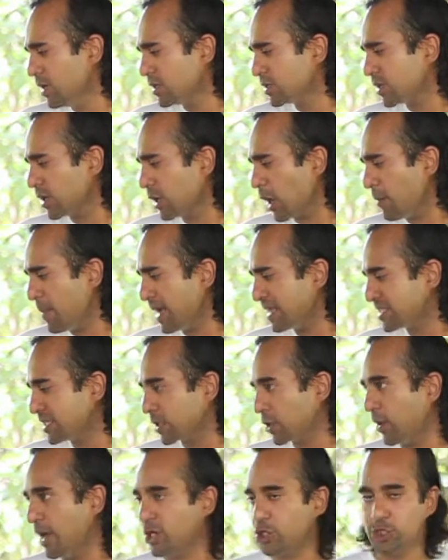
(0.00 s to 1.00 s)
So to go back to
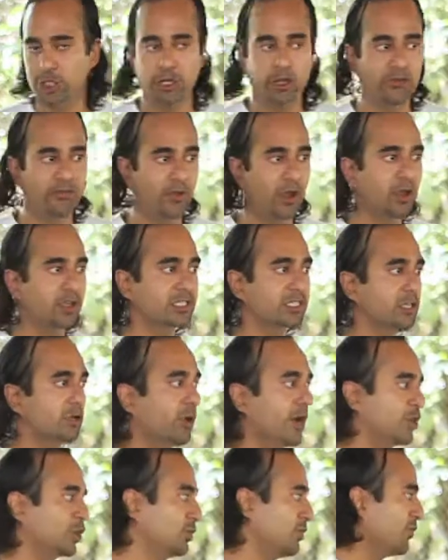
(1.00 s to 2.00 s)
the question I asked the
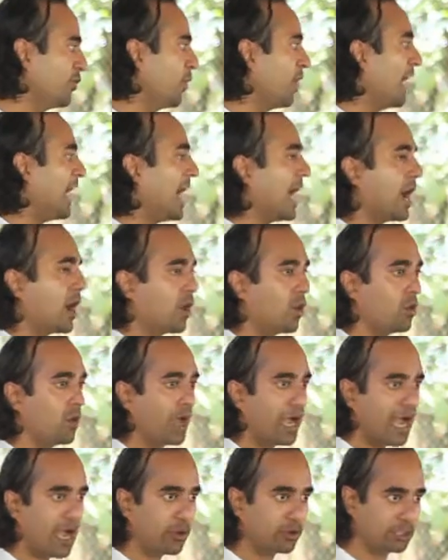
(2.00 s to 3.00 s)
question before,
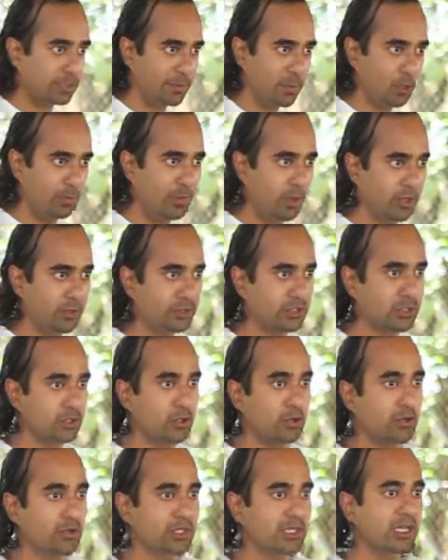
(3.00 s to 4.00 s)
how to build bottle
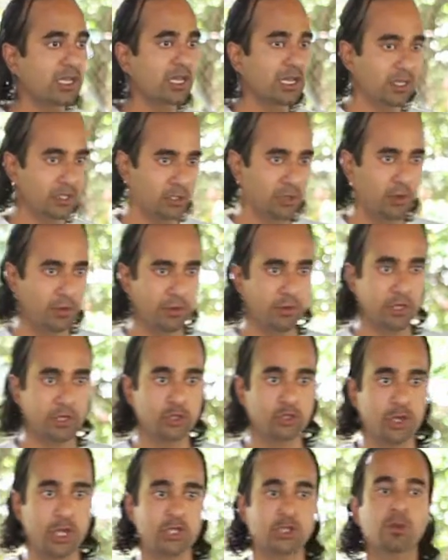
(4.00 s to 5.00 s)
schools, talk through the
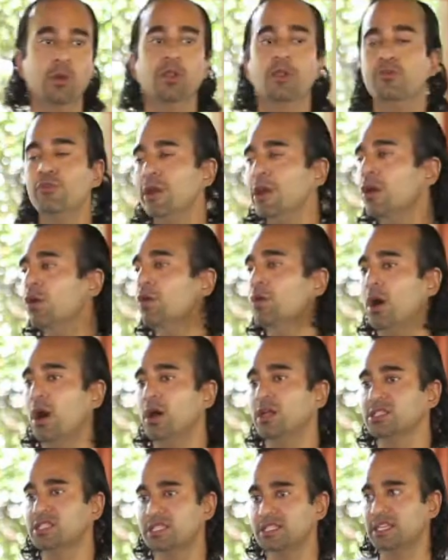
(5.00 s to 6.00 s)
construction. Well, the real
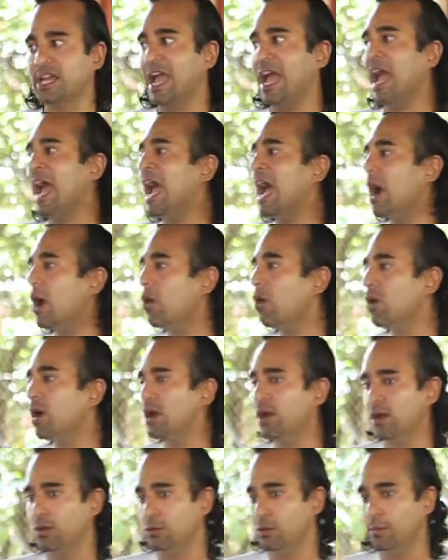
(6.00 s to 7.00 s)
answer to how
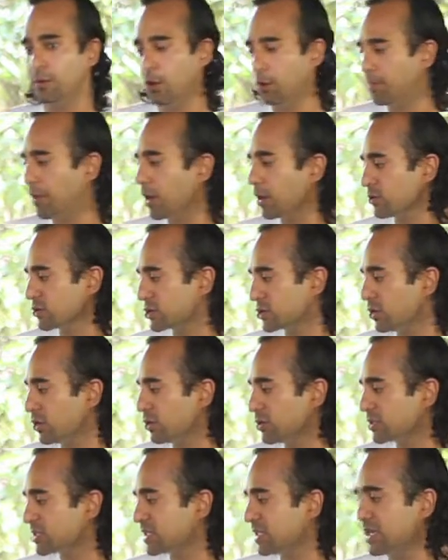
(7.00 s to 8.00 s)
we build bottle
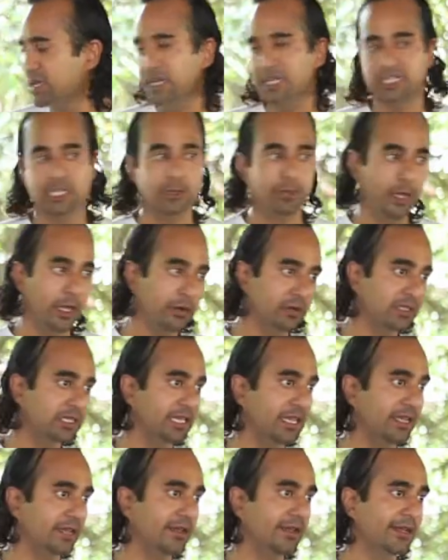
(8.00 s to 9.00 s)
schools is
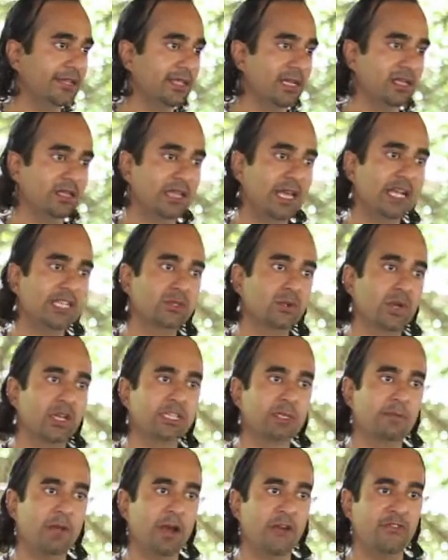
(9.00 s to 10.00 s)
community. That's what
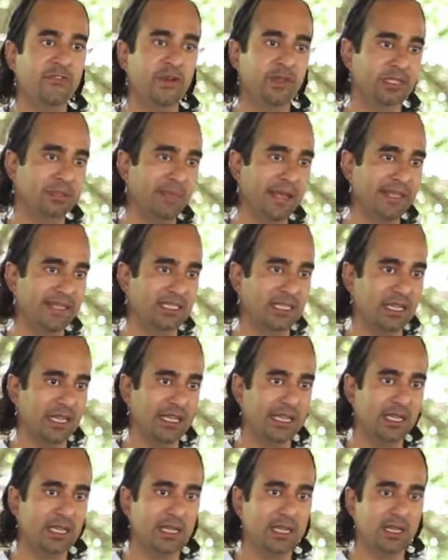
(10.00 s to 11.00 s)
it's about fundamentally.